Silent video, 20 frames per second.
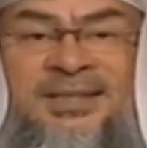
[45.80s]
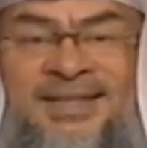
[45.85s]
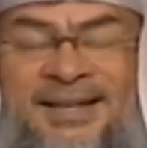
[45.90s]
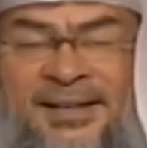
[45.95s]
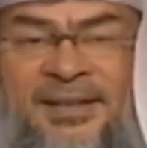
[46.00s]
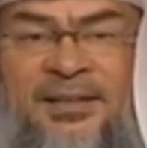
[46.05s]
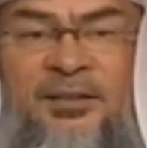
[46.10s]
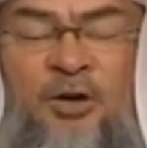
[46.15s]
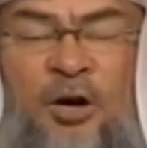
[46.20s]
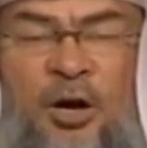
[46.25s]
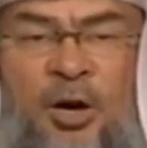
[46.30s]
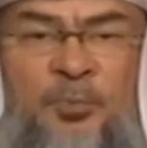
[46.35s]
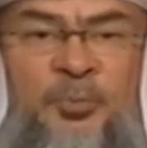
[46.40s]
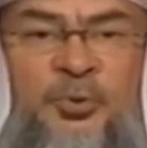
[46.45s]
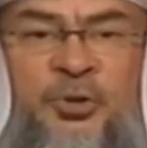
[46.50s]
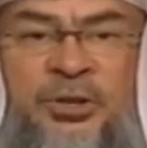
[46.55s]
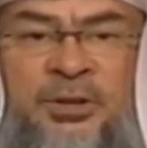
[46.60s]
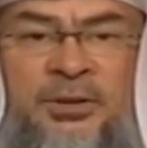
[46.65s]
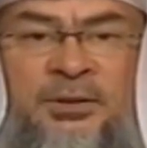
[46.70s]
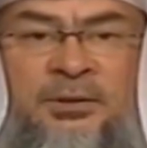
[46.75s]
The second
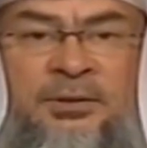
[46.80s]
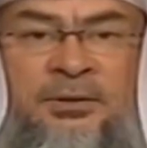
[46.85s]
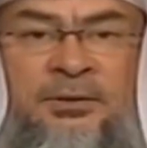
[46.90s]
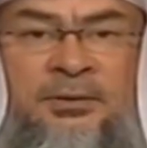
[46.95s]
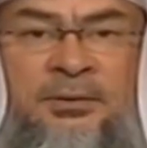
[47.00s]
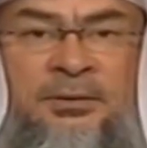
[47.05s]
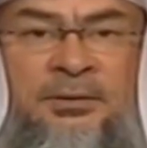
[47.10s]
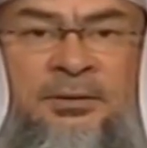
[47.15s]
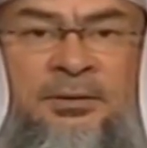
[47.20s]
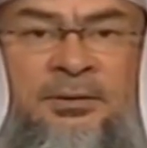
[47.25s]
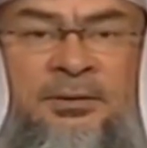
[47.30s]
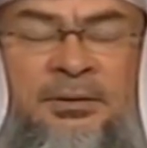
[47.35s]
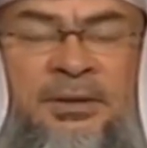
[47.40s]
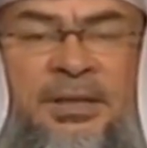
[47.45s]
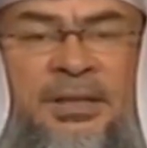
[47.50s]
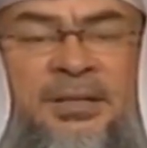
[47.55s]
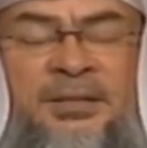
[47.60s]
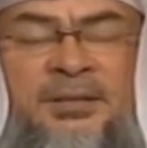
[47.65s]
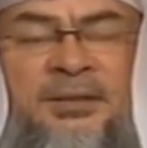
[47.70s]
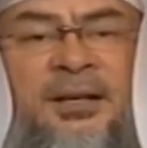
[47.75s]
option
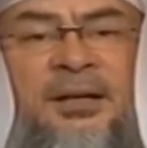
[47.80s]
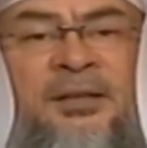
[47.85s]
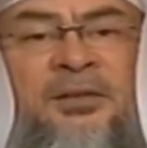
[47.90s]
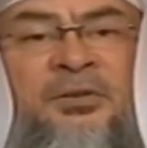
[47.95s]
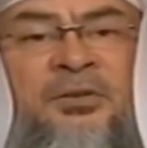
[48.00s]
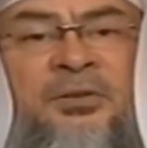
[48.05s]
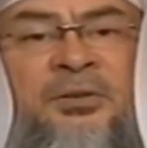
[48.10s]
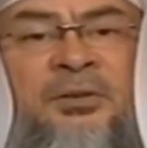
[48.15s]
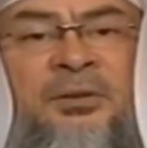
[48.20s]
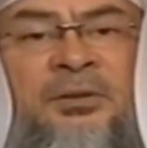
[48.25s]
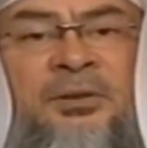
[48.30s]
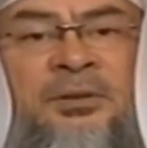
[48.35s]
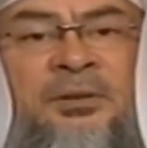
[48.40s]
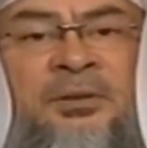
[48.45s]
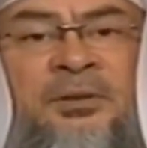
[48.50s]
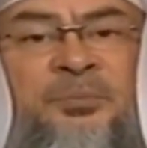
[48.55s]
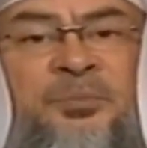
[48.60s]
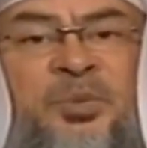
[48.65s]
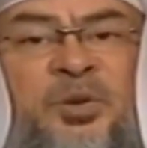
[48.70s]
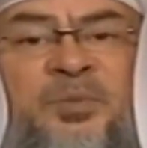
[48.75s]
is not
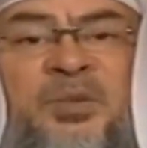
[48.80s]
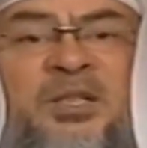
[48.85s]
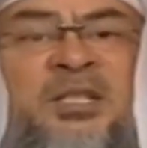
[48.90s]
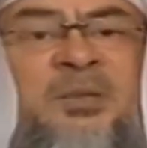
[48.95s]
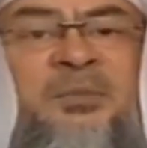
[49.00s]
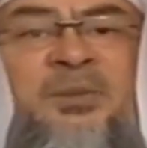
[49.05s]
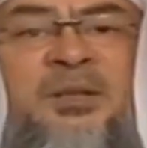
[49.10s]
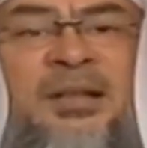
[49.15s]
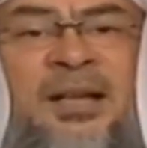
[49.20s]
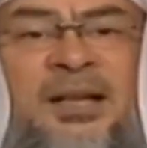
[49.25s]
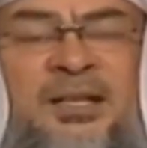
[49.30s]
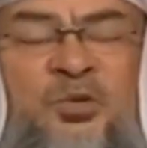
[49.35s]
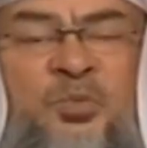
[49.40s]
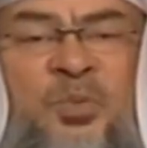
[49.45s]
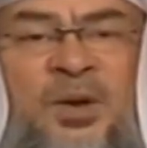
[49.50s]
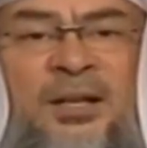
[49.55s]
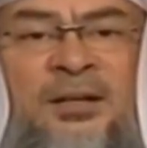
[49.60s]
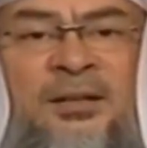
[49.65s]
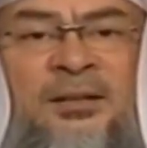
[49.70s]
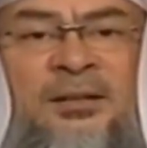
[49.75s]
permissible
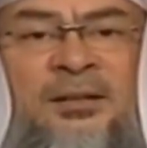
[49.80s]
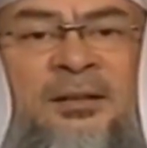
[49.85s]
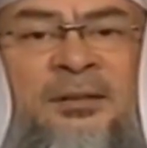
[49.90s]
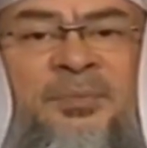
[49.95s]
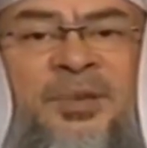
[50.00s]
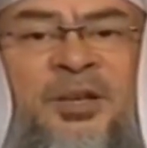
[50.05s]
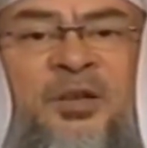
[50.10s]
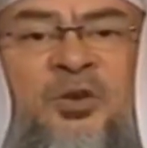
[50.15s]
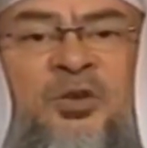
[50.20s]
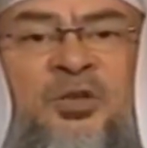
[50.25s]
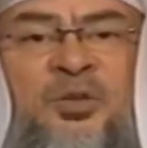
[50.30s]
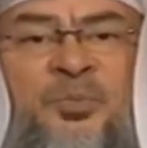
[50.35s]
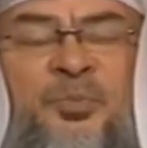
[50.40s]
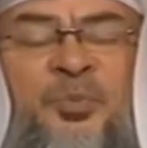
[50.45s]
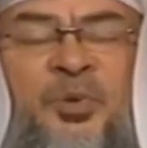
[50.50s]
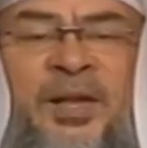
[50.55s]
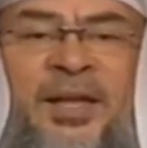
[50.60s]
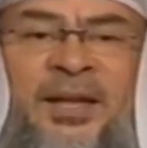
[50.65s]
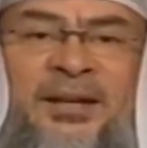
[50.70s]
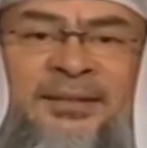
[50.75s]
as well, because
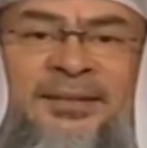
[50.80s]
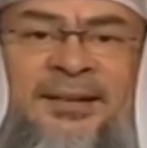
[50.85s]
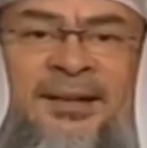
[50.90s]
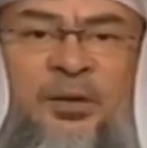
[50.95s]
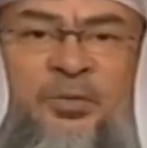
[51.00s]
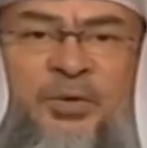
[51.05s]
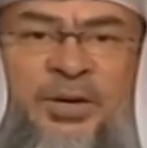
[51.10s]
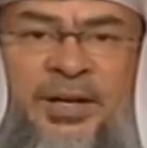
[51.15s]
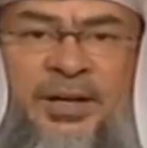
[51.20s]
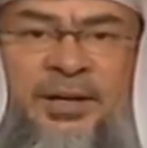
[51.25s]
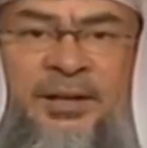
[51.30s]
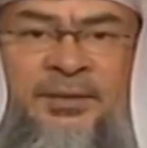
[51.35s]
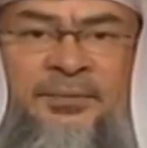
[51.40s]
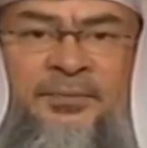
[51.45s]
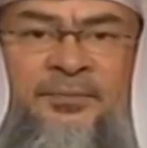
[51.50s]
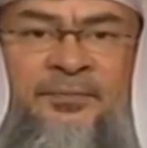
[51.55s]
praying Taraweeh